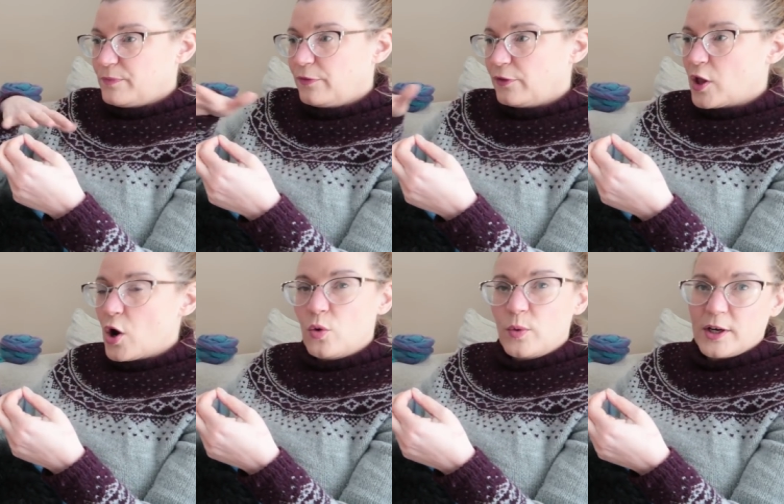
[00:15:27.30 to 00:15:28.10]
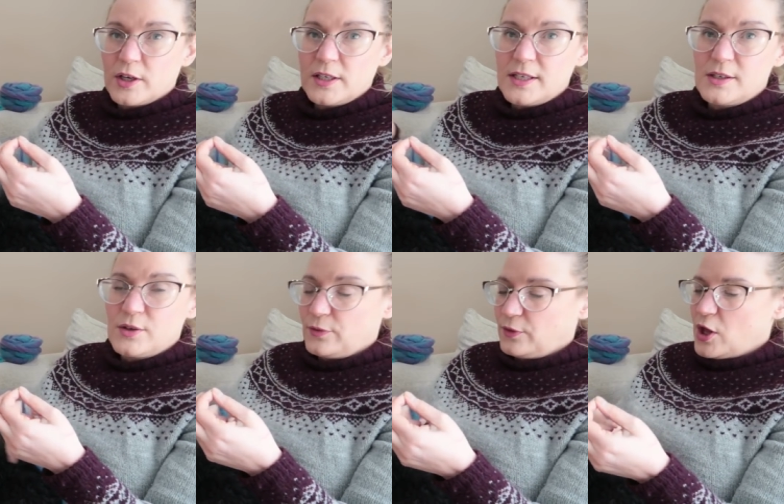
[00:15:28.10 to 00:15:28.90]
flow where it needs
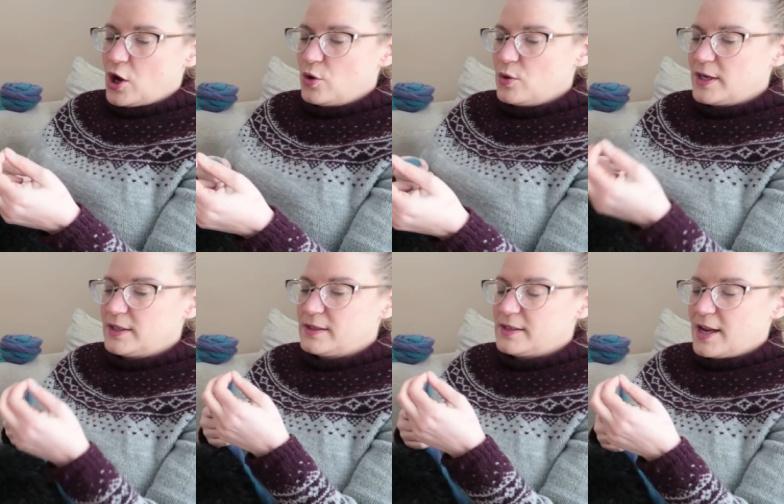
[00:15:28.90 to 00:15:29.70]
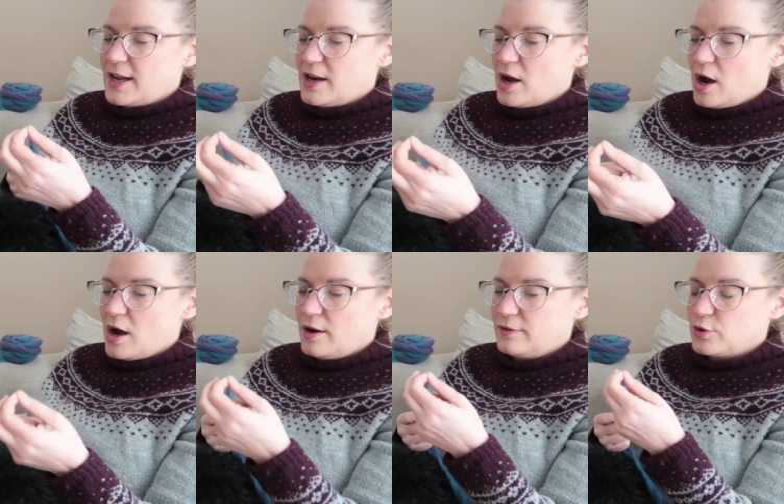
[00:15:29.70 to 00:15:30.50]
to flow, instead
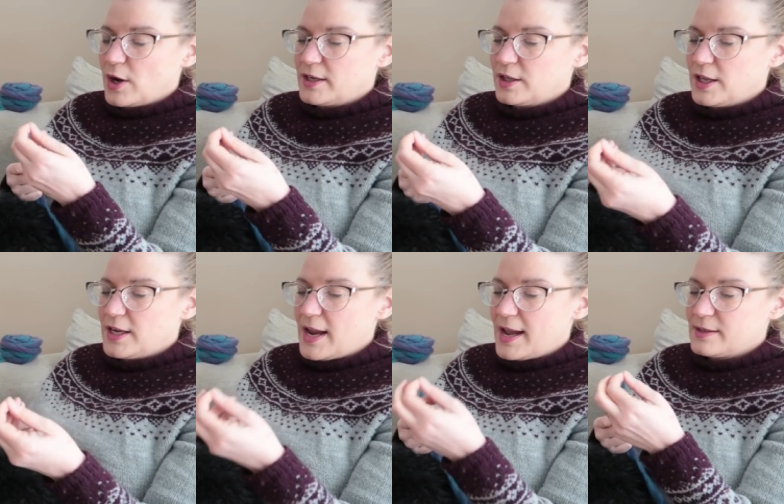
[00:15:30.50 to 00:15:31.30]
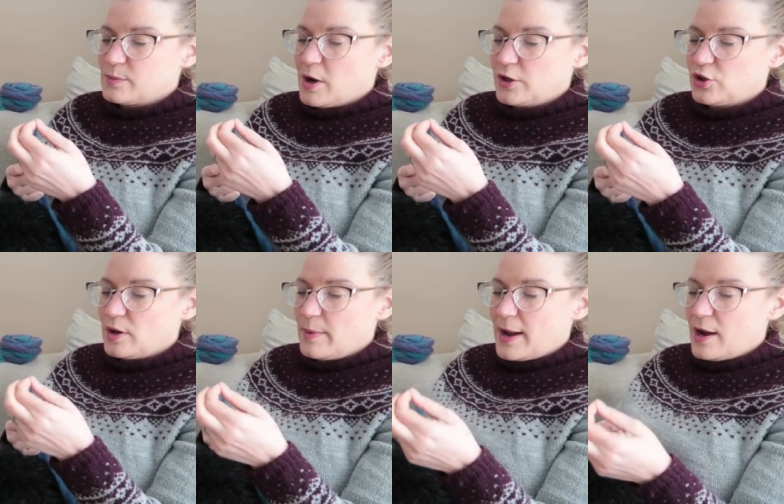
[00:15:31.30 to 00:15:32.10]
of trying to think as much
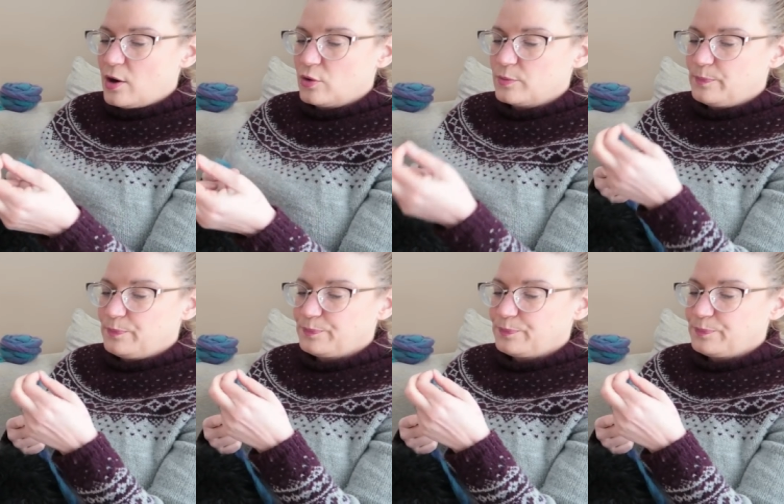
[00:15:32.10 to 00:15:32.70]
about